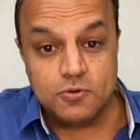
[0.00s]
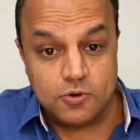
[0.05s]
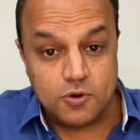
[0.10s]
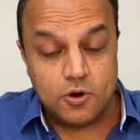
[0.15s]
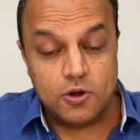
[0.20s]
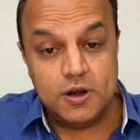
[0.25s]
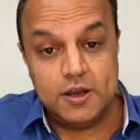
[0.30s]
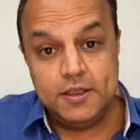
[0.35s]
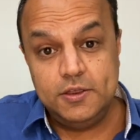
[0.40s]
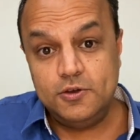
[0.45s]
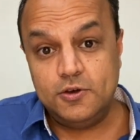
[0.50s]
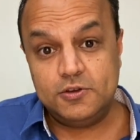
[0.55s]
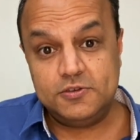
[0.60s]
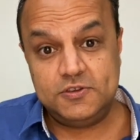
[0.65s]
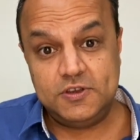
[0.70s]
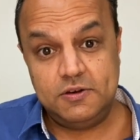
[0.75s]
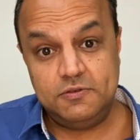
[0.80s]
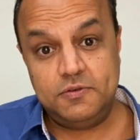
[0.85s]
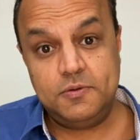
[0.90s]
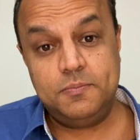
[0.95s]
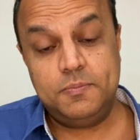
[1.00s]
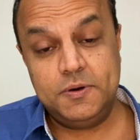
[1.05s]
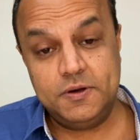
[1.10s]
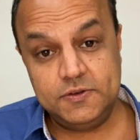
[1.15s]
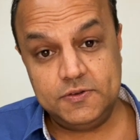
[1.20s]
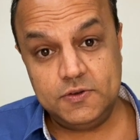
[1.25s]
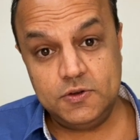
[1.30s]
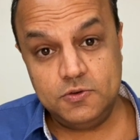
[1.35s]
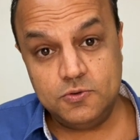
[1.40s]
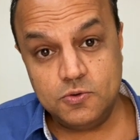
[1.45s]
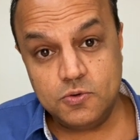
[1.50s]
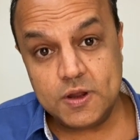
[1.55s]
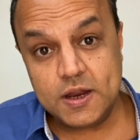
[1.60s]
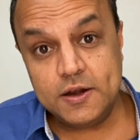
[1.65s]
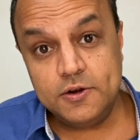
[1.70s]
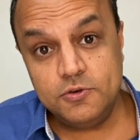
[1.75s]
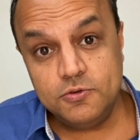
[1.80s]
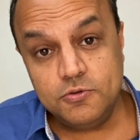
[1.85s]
calling yourself a person who can